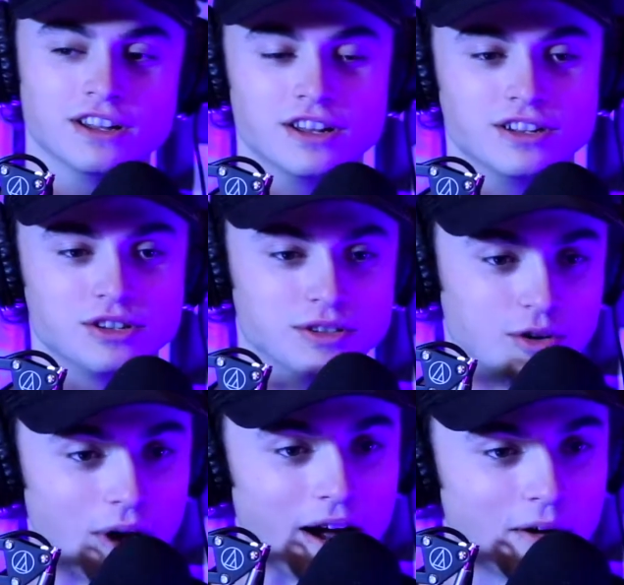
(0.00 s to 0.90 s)
So like,
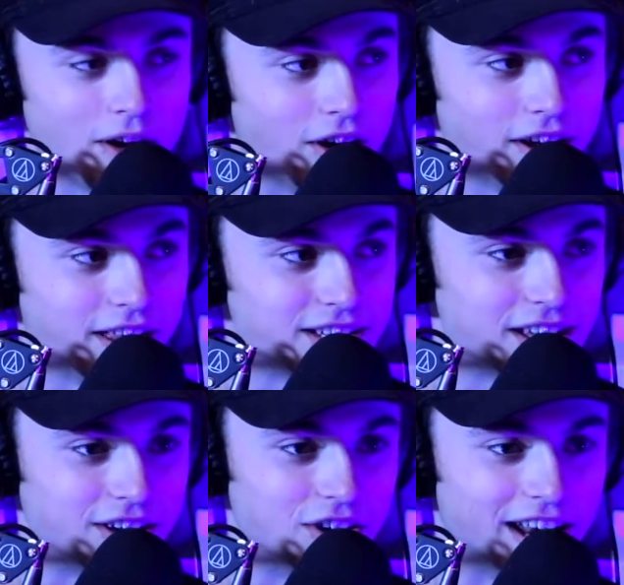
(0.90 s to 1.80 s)
wow, all right, that's
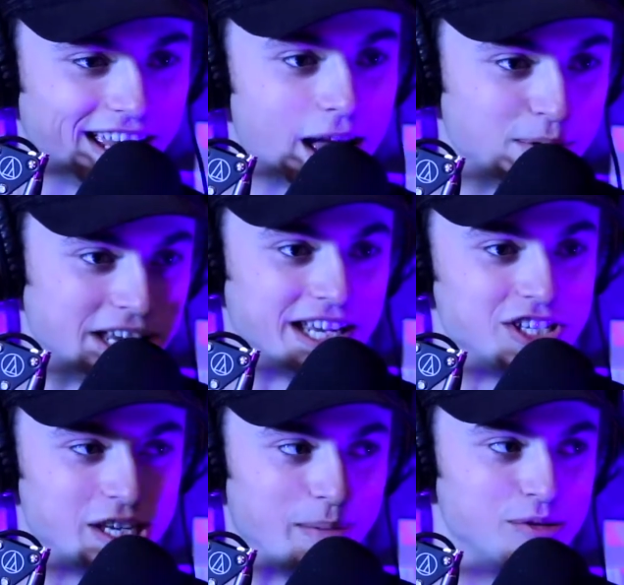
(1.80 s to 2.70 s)
not good. I kept taking
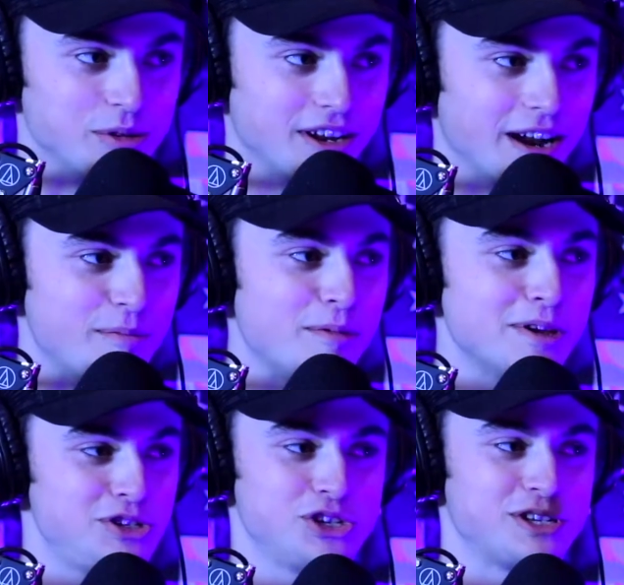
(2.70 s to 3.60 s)
sips. Like, all right, maybe
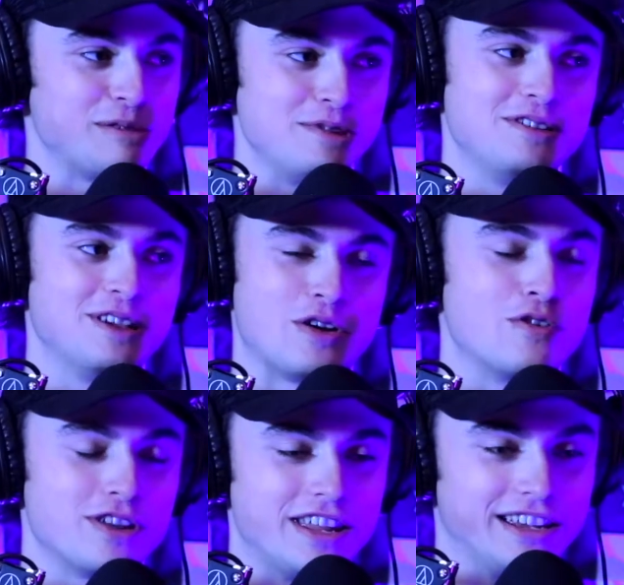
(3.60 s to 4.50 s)
it's just like me like
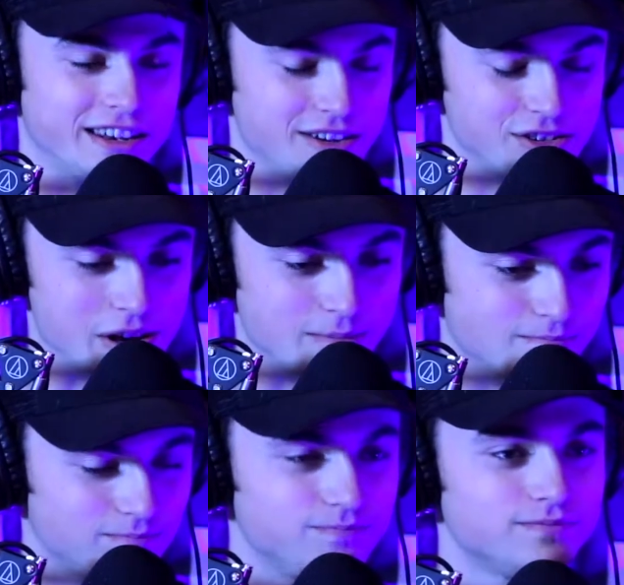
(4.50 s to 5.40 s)
overthinking it or something.
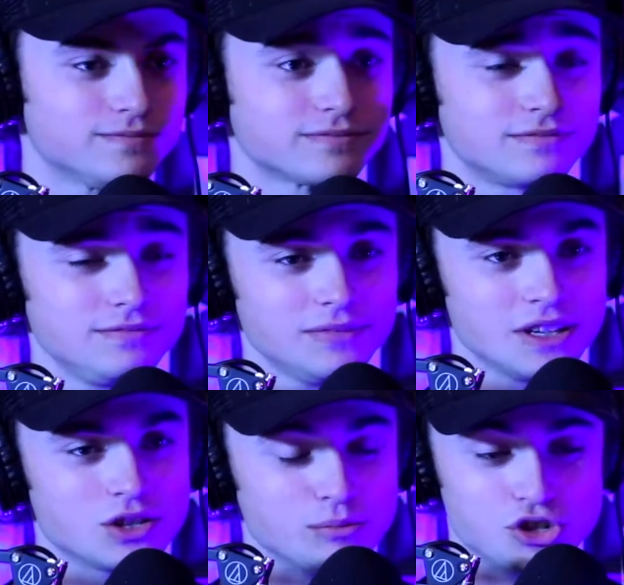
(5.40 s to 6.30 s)

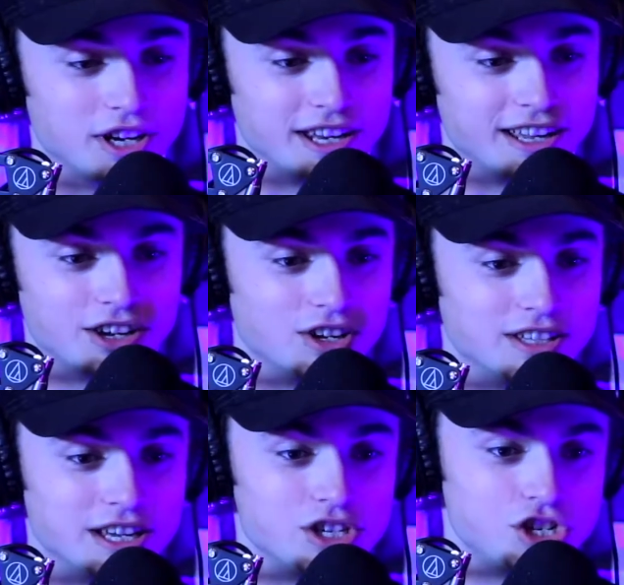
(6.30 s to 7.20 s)
So I'm drinking it, couldn't
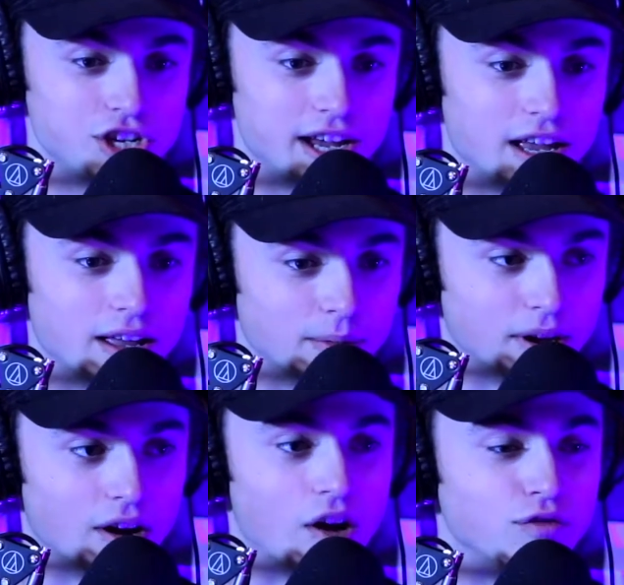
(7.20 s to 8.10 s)
taste shit. And I'm like,
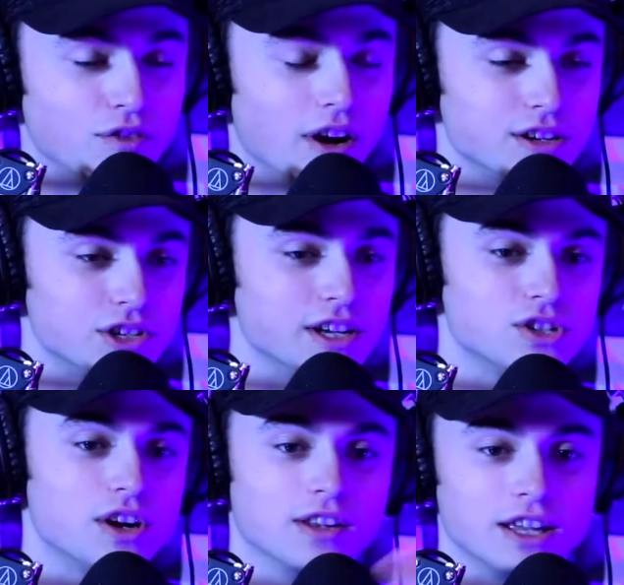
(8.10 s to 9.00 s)
oh, fuck. So I
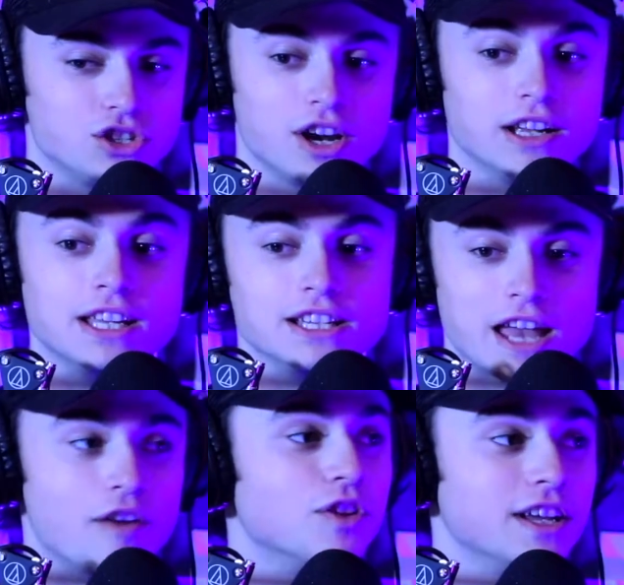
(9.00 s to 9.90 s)
started like trying to taste
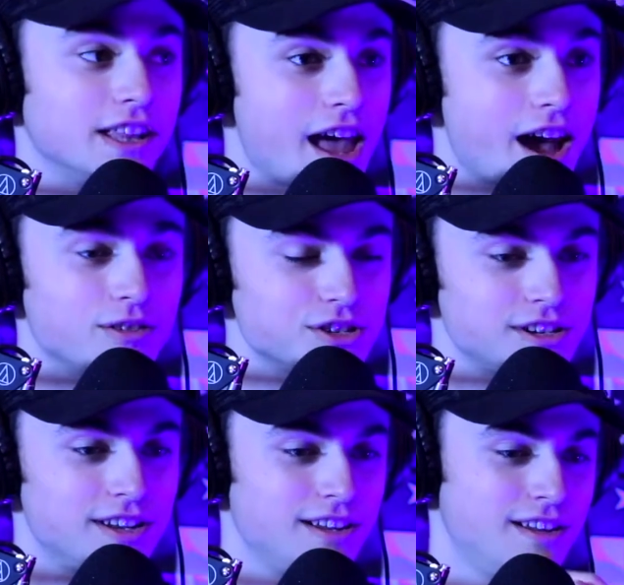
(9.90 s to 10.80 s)
everything in the house.
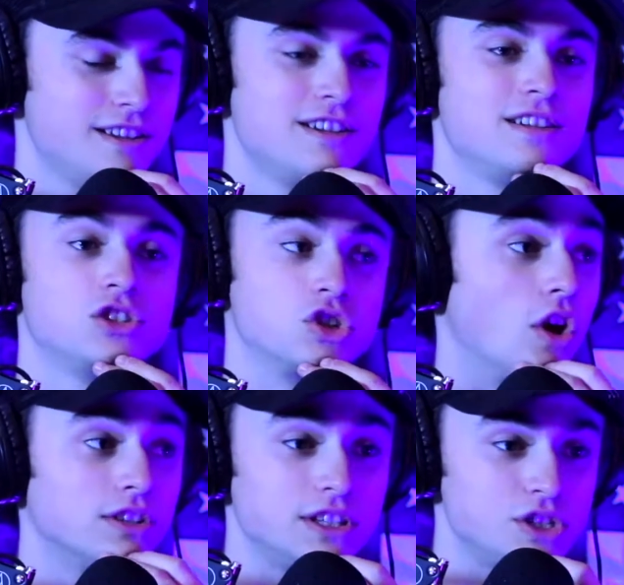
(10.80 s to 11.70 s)

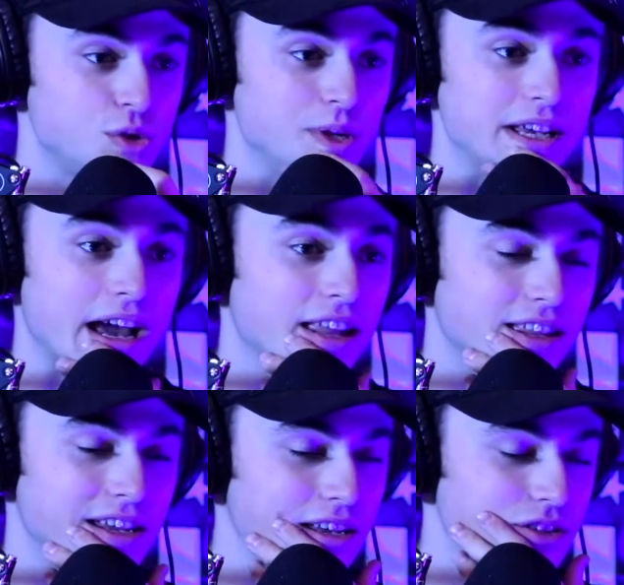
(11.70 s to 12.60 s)
Salty, sweet,
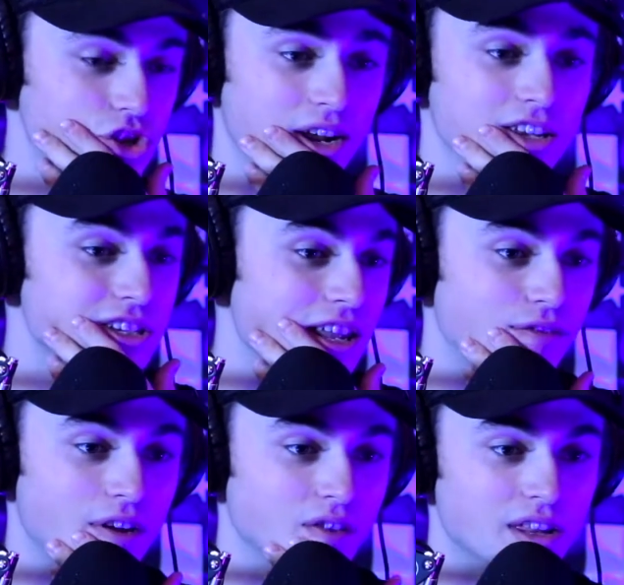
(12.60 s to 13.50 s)
anything. Trying to sniff
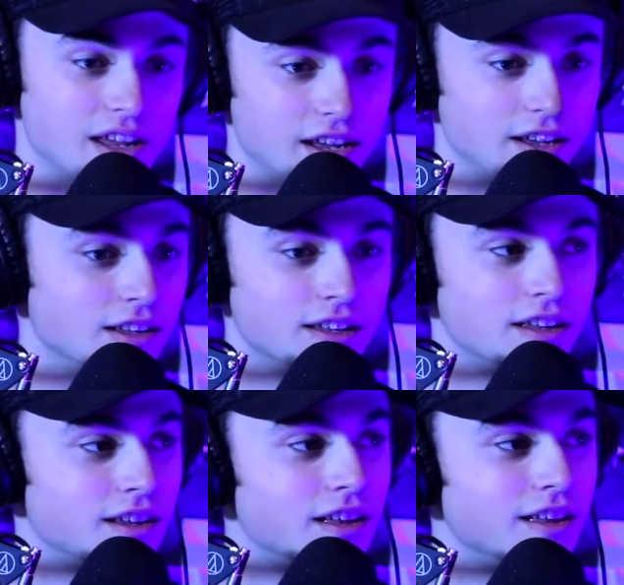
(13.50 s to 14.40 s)
everything.
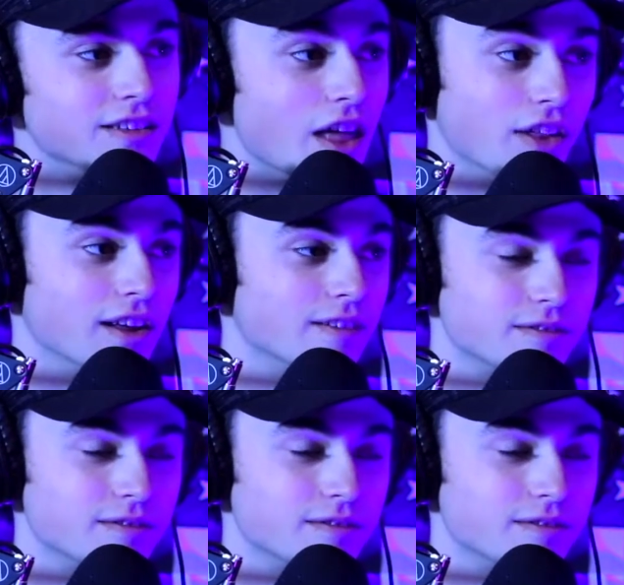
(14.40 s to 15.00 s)
Nothing.